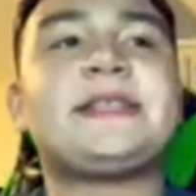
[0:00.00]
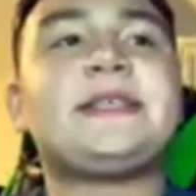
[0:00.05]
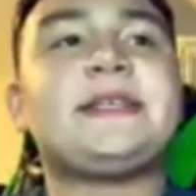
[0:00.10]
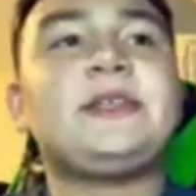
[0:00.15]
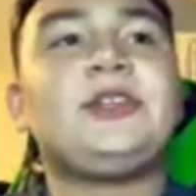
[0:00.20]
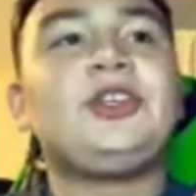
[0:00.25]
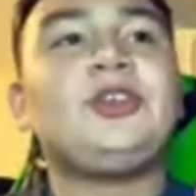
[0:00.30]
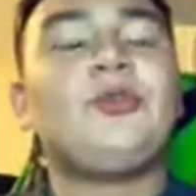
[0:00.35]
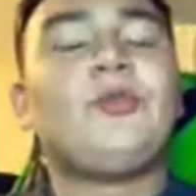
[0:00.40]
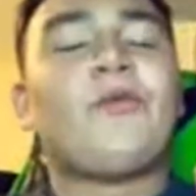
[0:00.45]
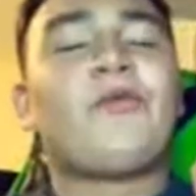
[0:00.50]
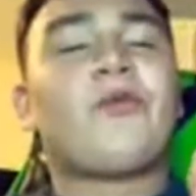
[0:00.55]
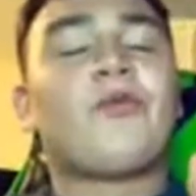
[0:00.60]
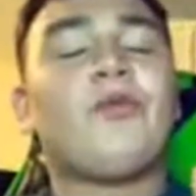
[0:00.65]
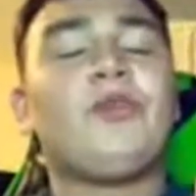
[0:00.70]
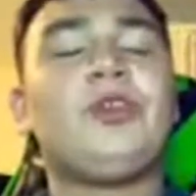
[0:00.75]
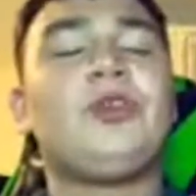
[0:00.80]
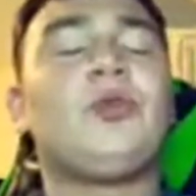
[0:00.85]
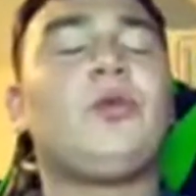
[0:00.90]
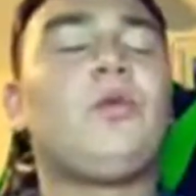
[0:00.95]

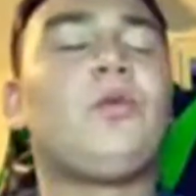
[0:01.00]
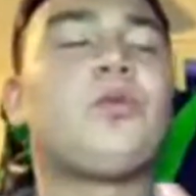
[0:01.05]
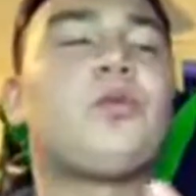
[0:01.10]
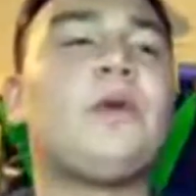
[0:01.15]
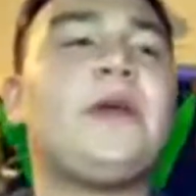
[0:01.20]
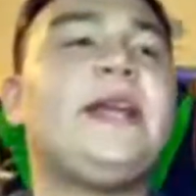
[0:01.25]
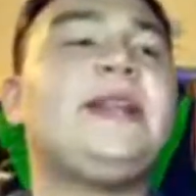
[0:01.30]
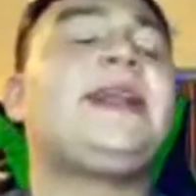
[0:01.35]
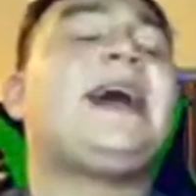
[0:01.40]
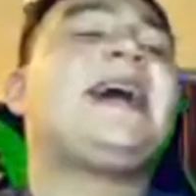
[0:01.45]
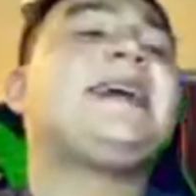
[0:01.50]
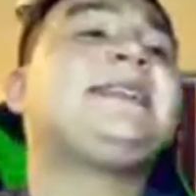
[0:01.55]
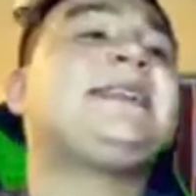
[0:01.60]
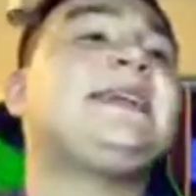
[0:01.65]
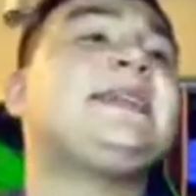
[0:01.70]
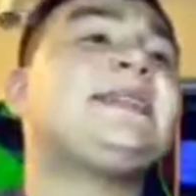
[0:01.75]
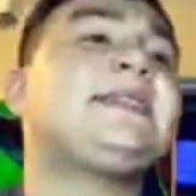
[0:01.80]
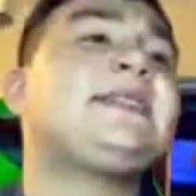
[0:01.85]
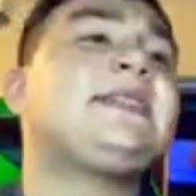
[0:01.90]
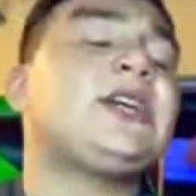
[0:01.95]
you'll realize
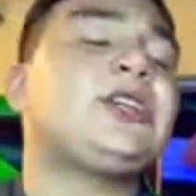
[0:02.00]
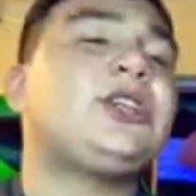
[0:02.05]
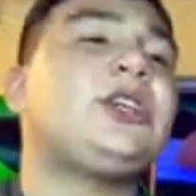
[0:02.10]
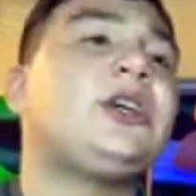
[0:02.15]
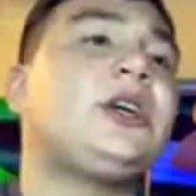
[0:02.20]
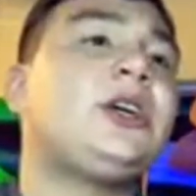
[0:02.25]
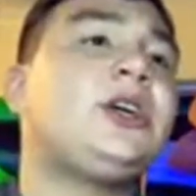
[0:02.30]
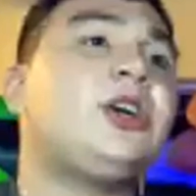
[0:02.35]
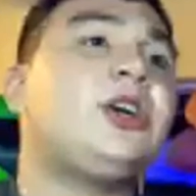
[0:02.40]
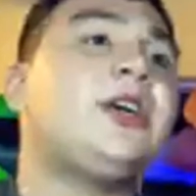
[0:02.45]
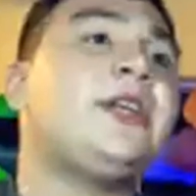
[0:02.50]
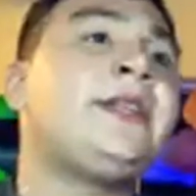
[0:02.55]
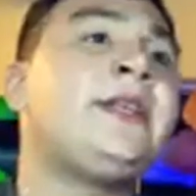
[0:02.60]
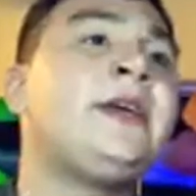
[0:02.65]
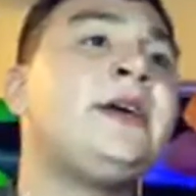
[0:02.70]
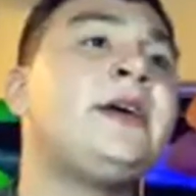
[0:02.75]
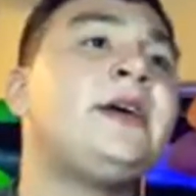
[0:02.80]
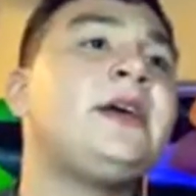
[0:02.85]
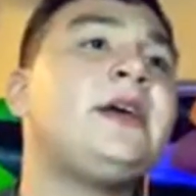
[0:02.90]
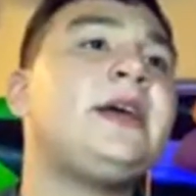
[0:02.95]
it's a good
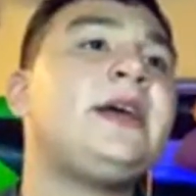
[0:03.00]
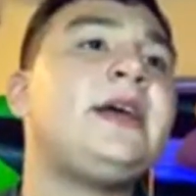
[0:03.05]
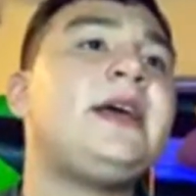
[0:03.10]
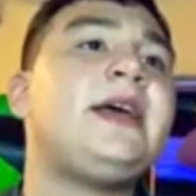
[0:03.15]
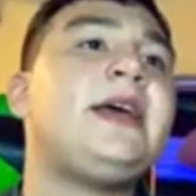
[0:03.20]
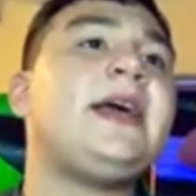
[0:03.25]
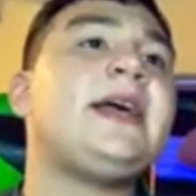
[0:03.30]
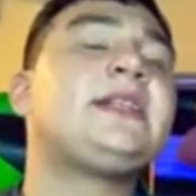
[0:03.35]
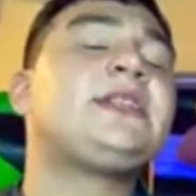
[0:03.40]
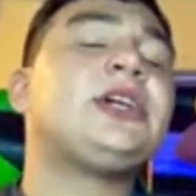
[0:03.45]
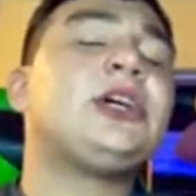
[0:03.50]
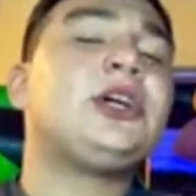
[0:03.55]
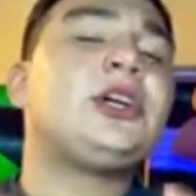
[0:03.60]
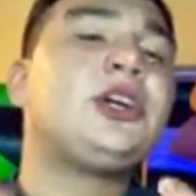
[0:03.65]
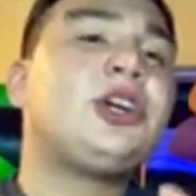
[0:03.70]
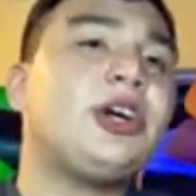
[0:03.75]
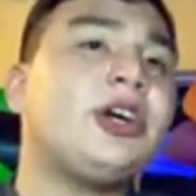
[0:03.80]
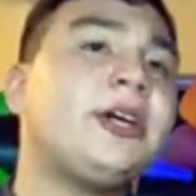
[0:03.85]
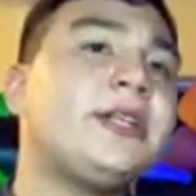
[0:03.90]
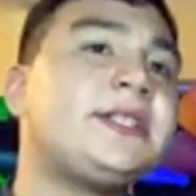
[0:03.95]

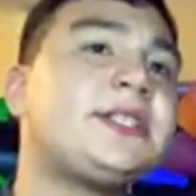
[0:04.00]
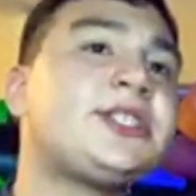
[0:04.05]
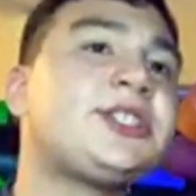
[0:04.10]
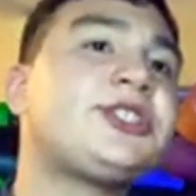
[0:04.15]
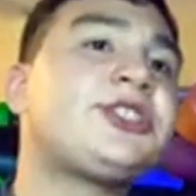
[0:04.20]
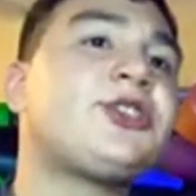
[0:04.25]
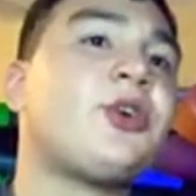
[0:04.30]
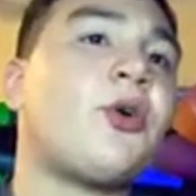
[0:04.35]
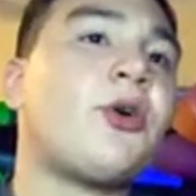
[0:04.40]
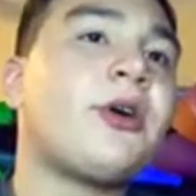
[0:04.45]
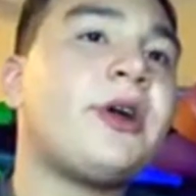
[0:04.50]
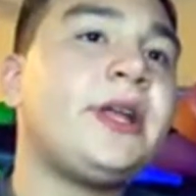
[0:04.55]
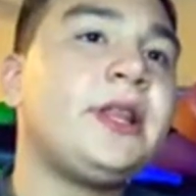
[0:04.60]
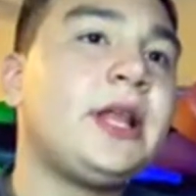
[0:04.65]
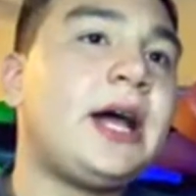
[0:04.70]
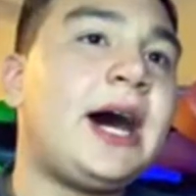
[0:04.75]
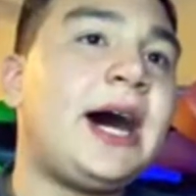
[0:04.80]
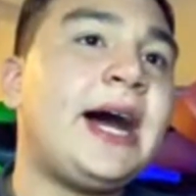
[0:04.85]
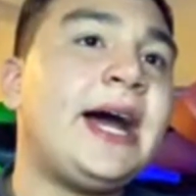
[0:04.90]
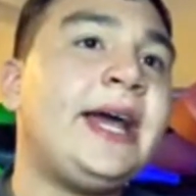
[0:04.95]

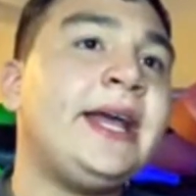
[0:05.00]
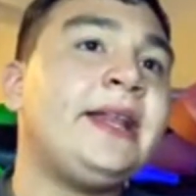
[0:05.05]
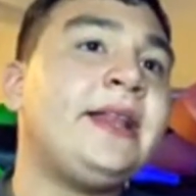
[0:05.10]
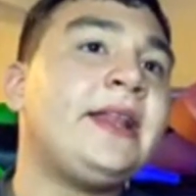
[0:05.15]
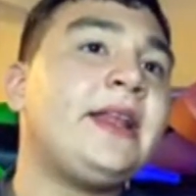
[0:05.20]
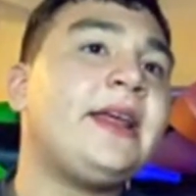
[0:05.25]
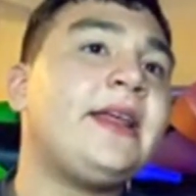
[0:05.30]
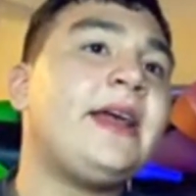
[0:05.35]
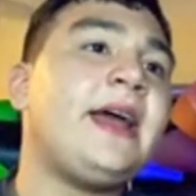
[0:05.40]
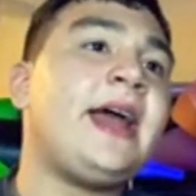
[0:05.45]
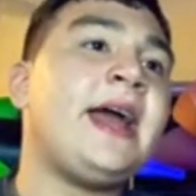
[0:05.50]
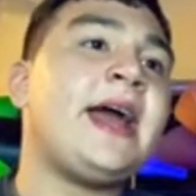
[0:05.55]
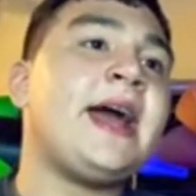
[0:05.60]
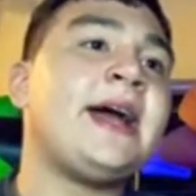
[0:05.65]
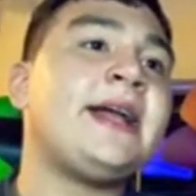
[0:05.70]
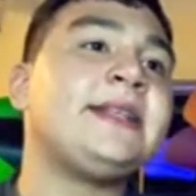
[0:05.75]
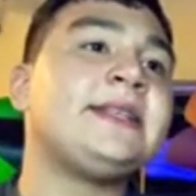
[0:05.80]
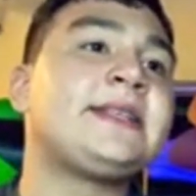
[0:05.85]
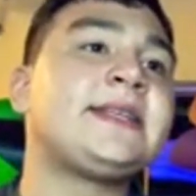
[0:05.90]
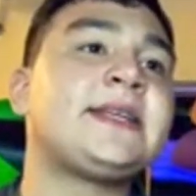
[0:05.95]
storyline,
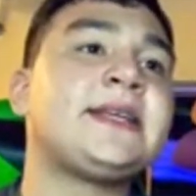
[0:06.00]
and